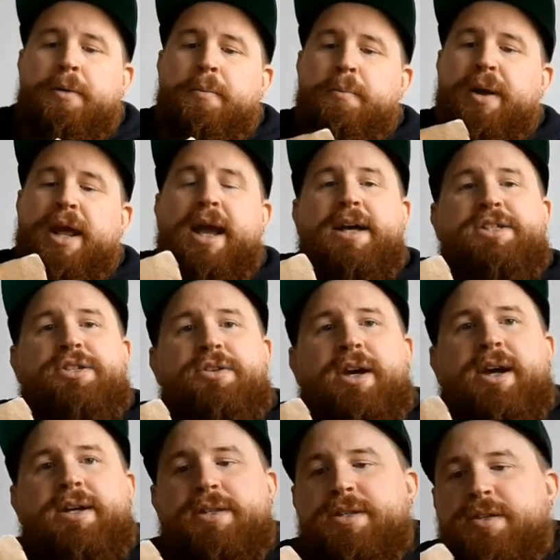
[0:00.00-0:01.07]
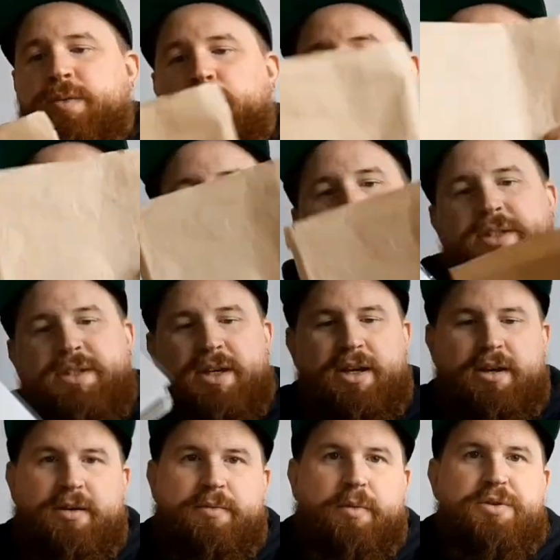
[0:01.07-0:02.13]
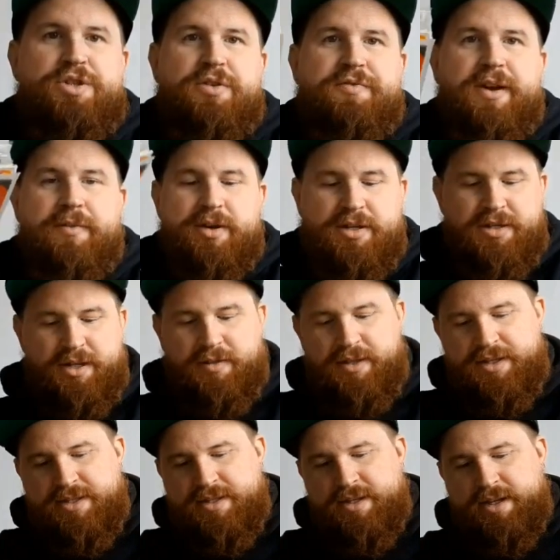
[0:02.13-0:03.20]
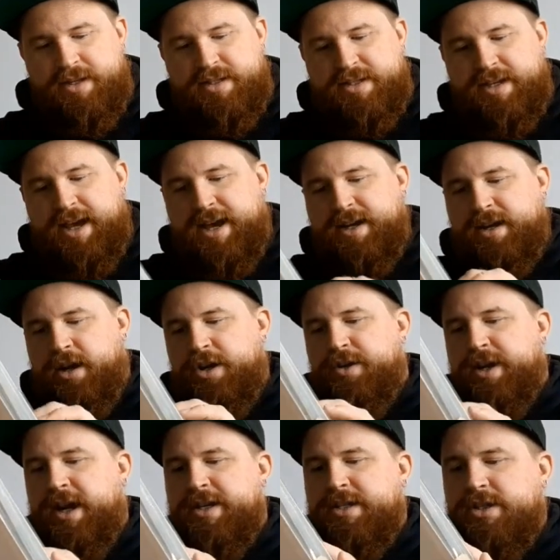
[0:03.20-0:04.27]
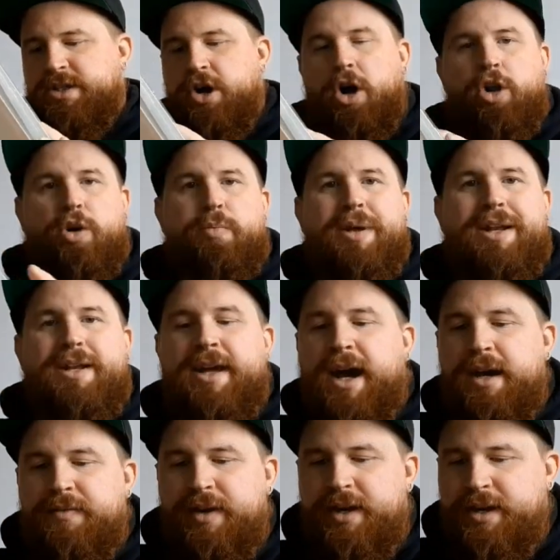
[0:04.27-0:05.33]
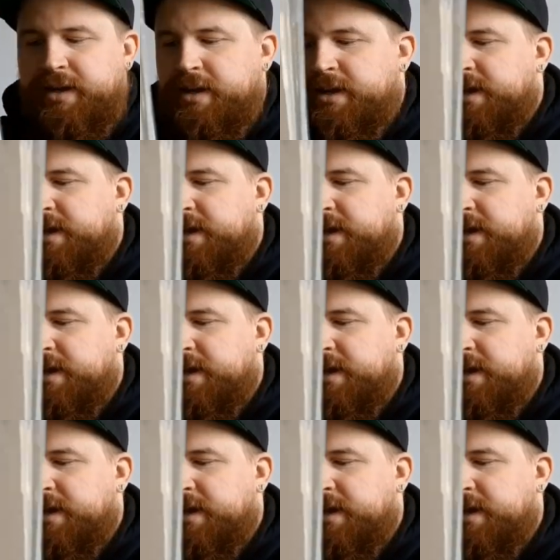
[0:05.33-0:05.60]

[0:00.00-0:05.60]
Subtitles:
But I ask you guys, what was your favorite in this stack? Are you guys dollar bin diving?